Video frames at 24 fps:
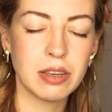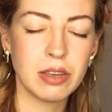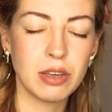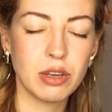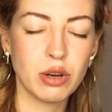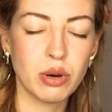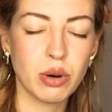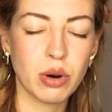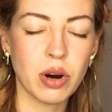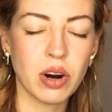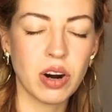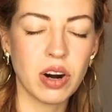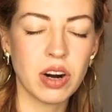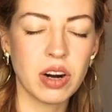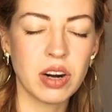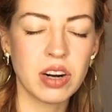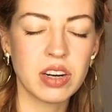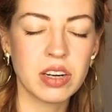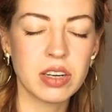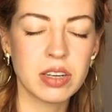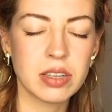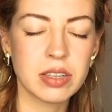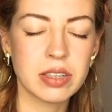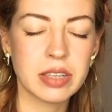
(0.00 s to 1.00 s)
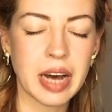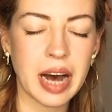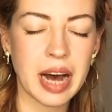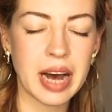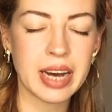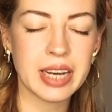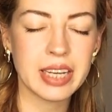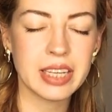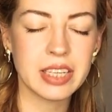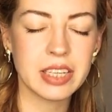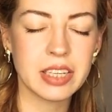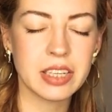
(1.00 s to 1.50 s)
your
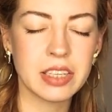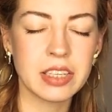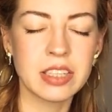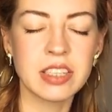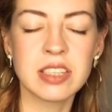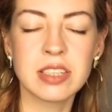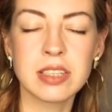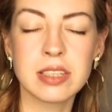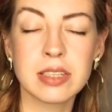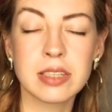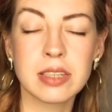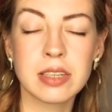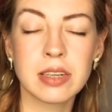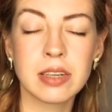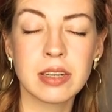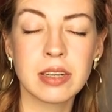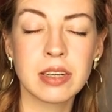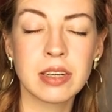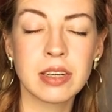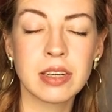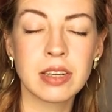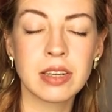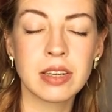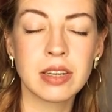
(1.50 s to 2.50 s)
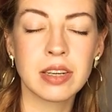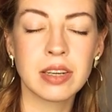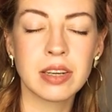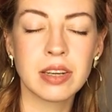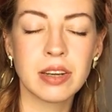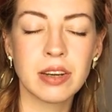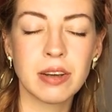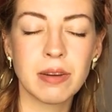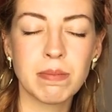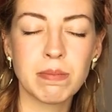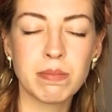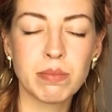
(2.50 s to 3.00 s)
guidance
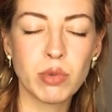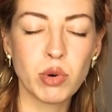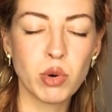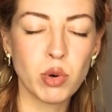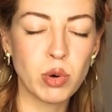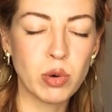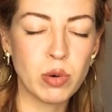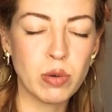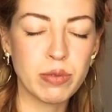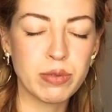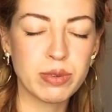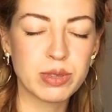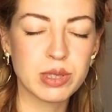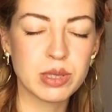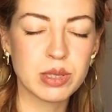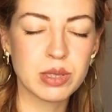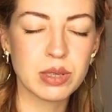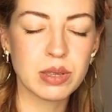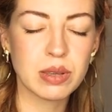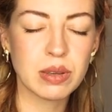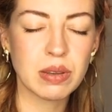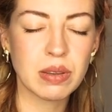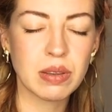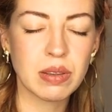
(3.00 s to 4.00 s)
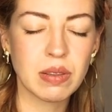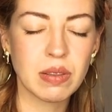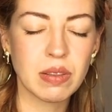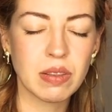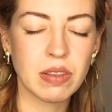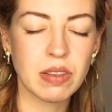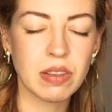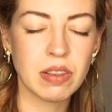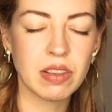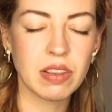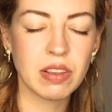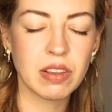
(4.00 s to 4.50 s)
moves
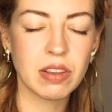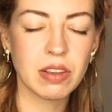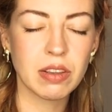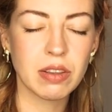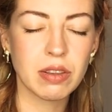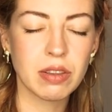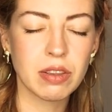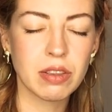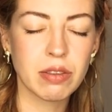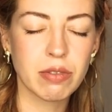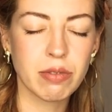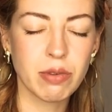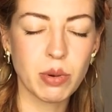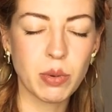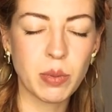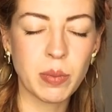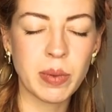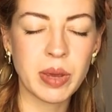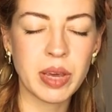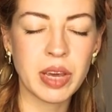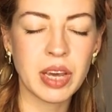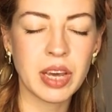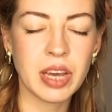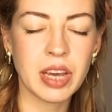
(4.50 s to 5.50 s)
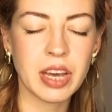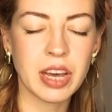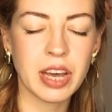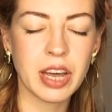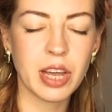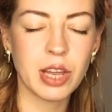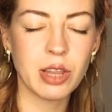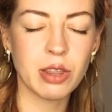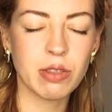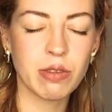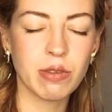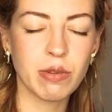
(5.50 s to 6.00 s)
through me
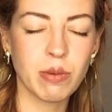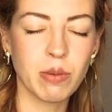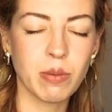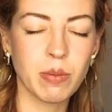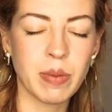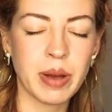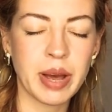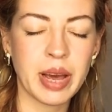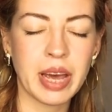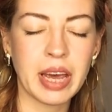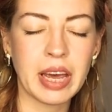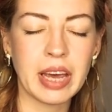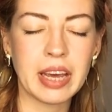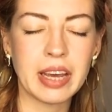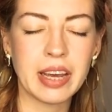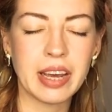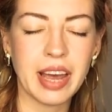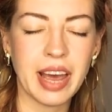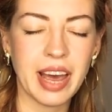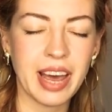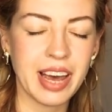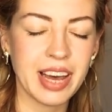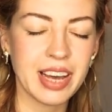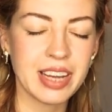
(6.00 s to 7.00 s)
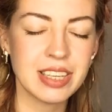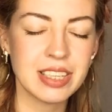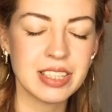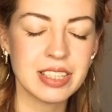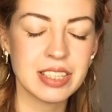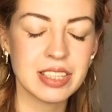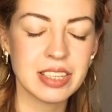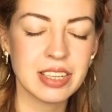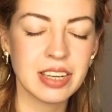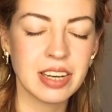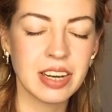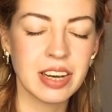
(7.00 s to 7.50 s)
and through my
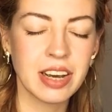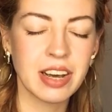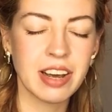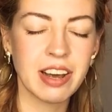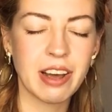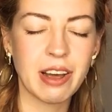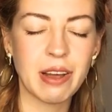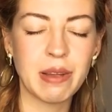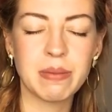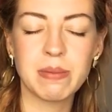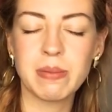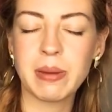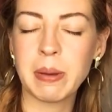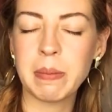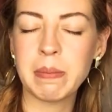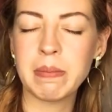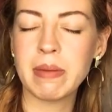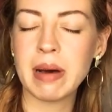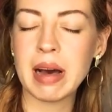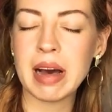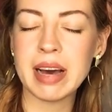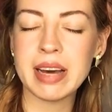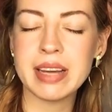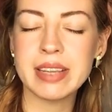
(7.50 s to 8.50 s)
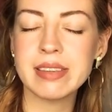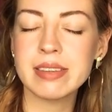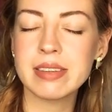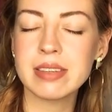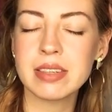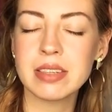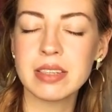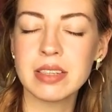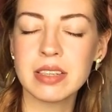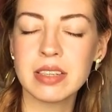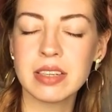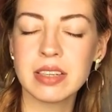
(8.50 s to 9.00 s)
hands and my
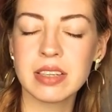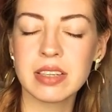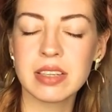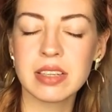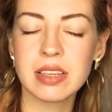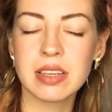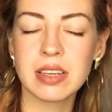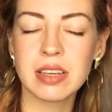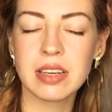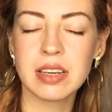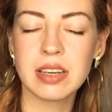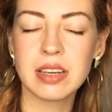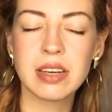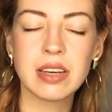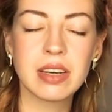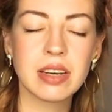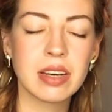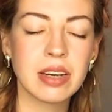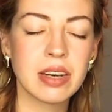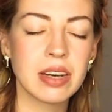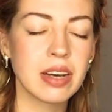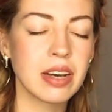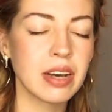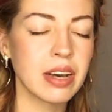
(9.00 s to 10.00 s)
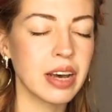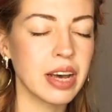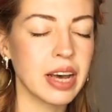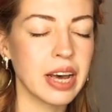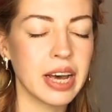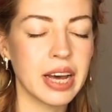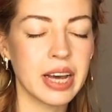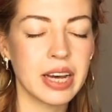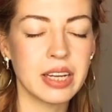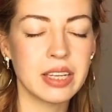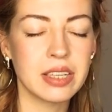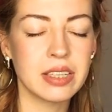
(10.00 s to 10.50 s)
mind
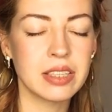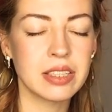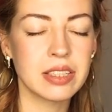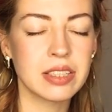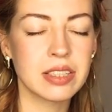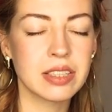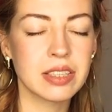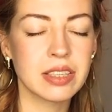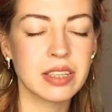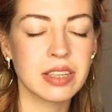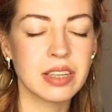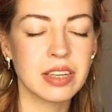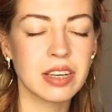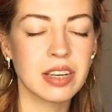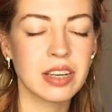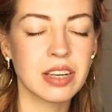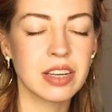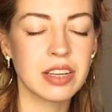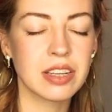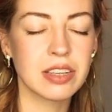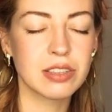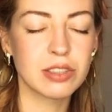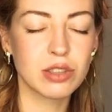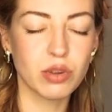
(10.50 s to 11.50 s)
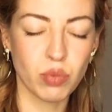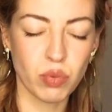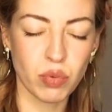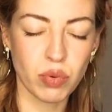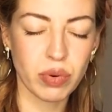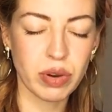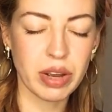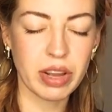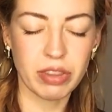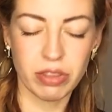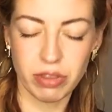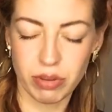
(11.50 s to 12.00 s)
and
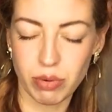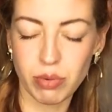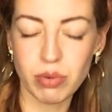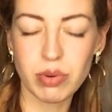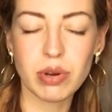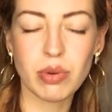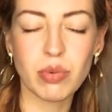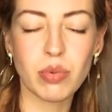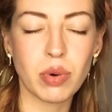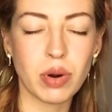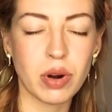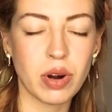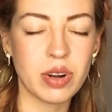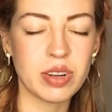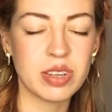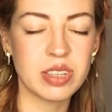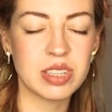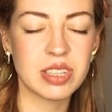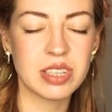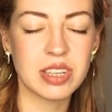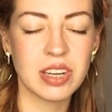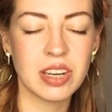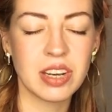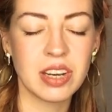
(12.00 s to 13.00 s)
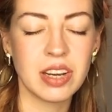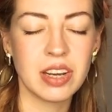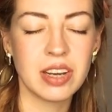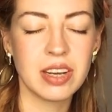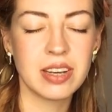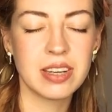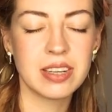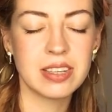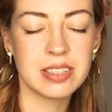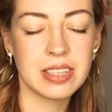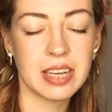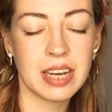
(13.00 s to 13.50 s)
the and through the words
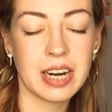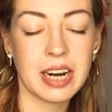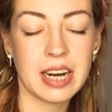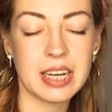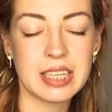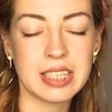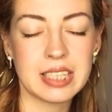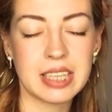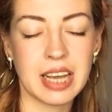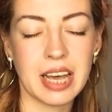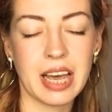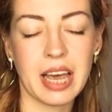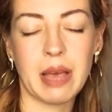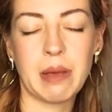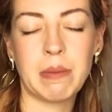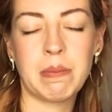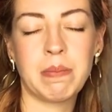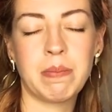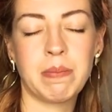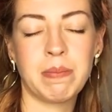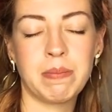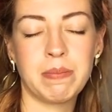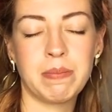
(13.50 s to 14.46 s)
that I say.